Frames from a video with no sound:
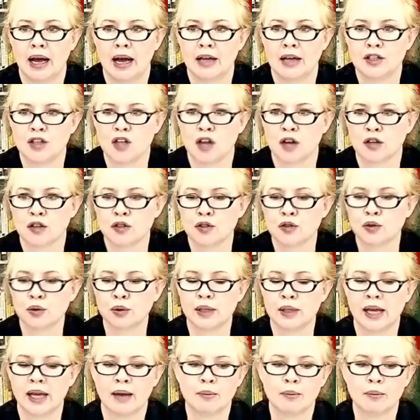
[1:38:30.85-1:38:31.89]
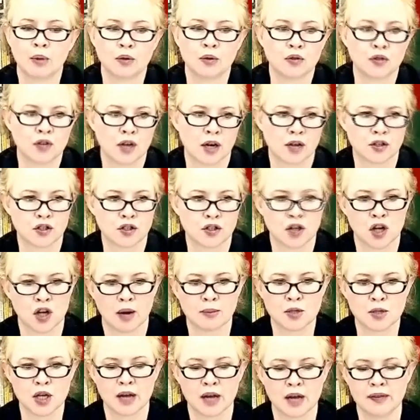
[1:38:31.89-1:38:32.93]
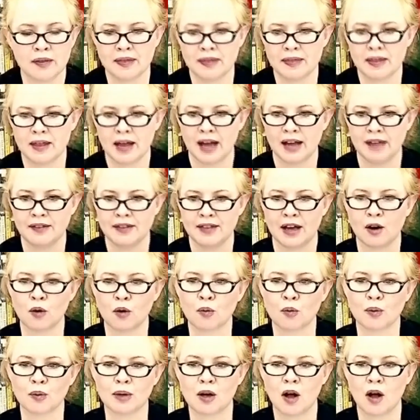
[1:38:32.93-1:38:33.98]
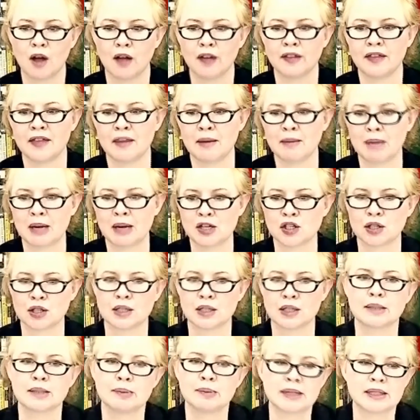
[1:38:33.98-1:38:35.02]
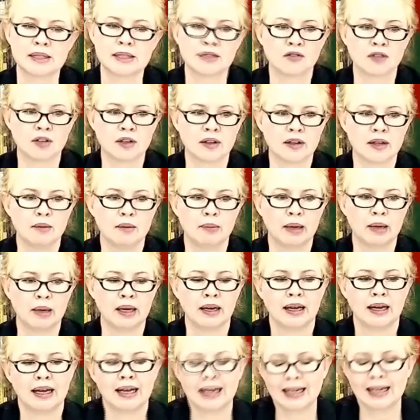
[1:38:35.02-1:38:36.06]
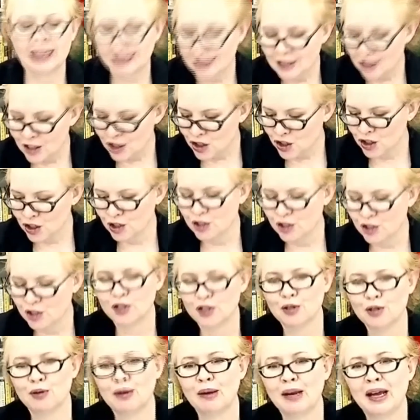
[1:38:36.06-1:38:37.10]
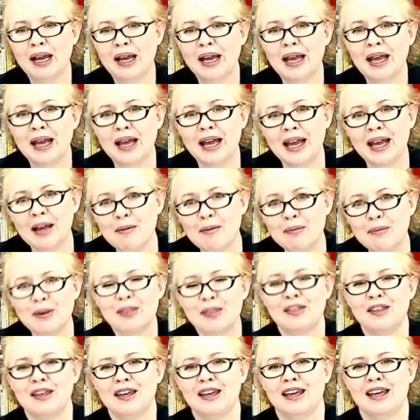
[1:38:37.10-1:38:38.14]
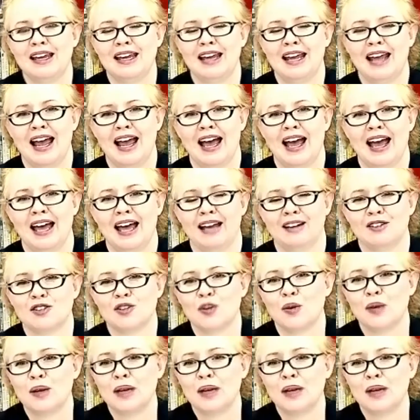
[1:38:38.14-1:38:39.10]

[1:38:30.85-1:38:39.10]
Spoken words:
Dr. Dooley and both Dr. Shamsad, I don't recall that they mentioned this specifically, but in addition to empathy and showing